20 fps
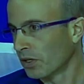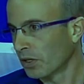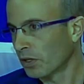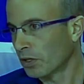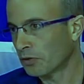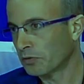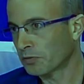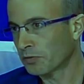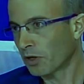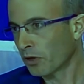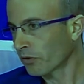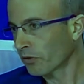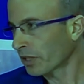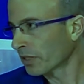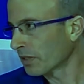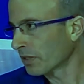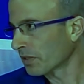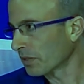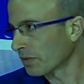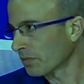of
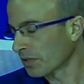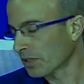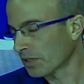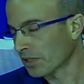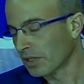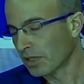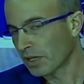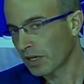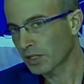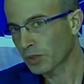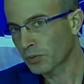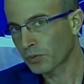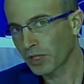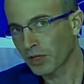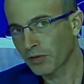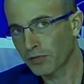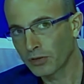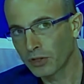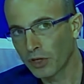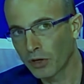organisms as we
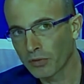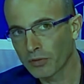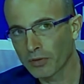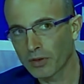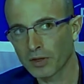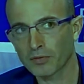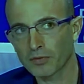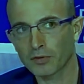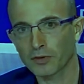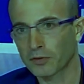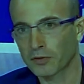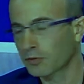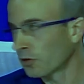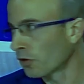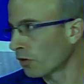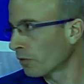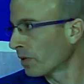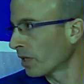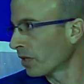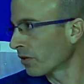have known them for
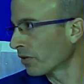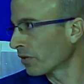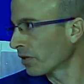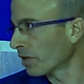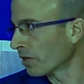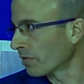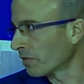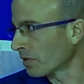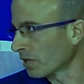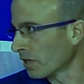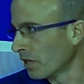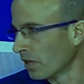4 billion years.